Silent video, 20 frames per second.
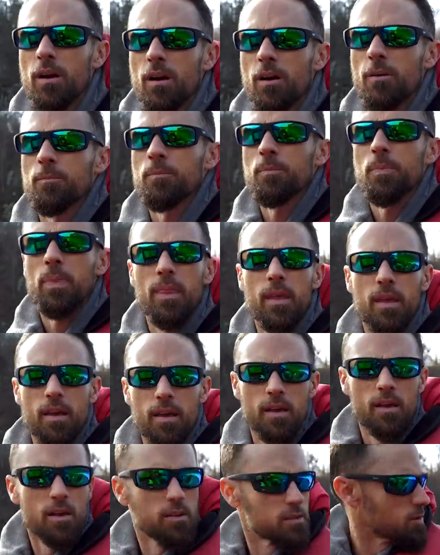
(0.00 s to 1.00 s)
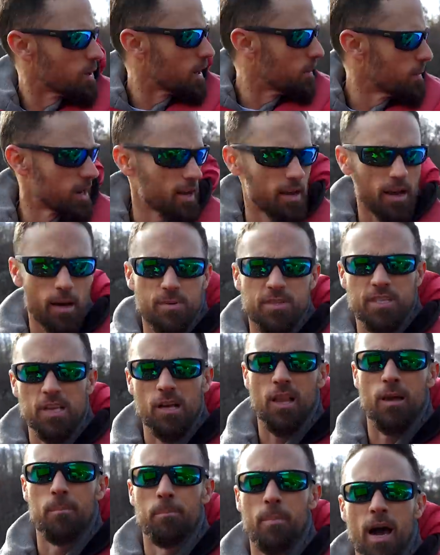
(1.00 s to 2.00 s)
here, so I'm
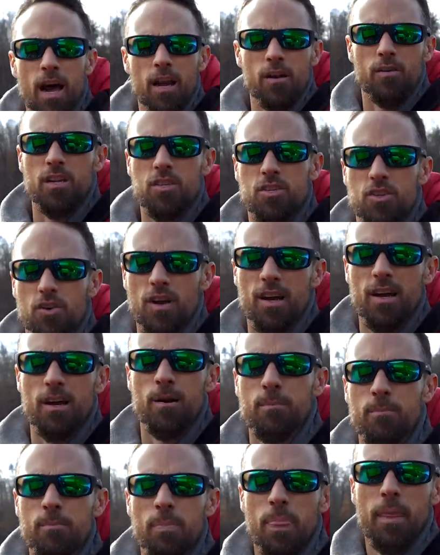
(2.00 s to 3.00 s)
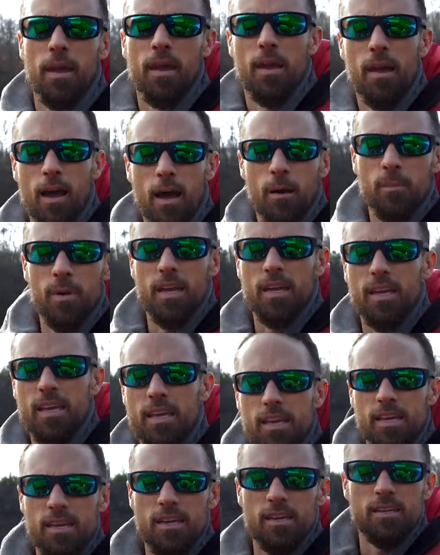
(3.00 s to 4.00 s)
still at moderate trim. I'm gonna
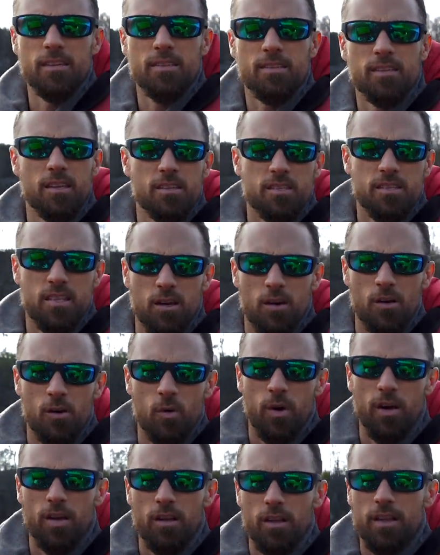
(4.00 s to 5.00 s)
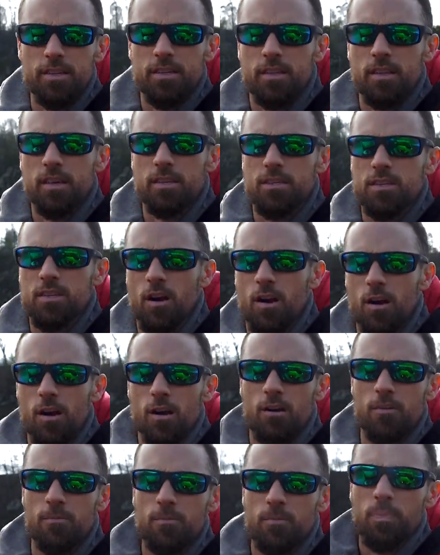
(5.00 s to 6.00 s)
ease the steering wheel into this
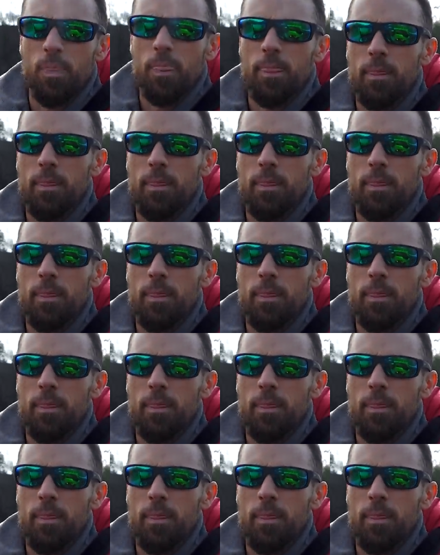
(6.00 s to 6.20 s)
turn,